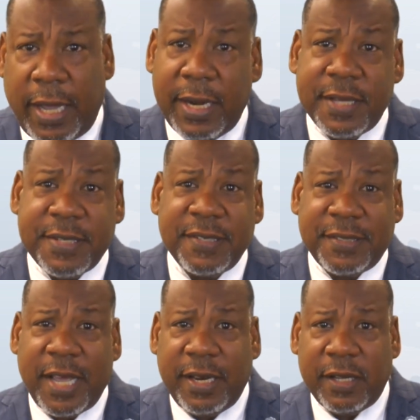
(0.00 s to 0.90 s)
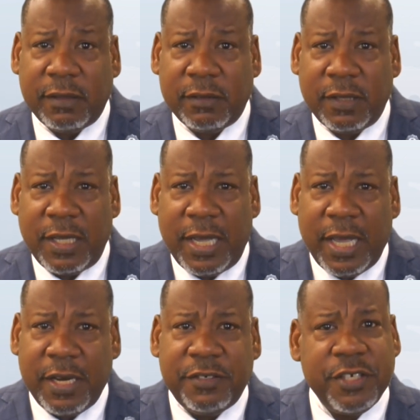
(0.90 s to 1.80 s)
And as I stated,
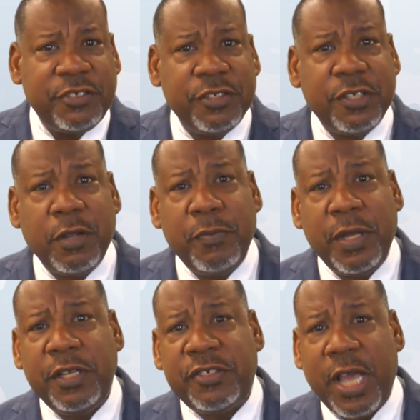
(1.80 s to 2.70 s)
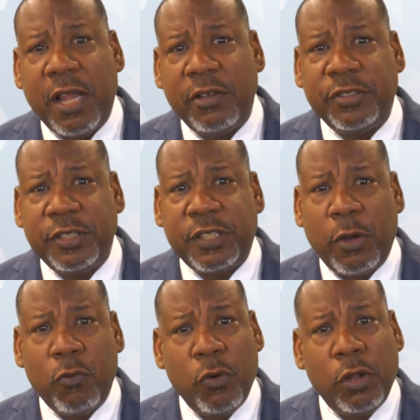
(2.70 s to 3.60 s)
in addition to the many challenges
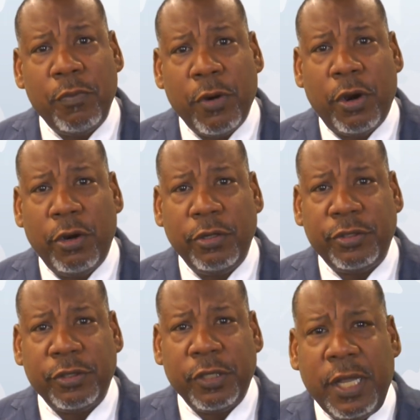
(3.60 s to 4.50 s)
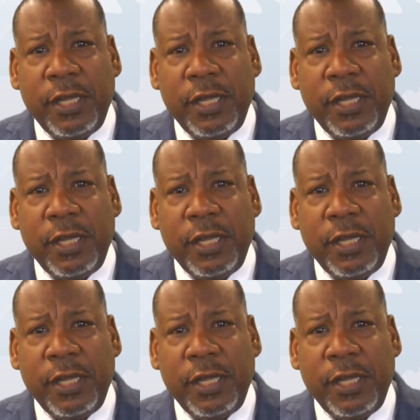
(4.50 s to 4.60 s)
that will emerge,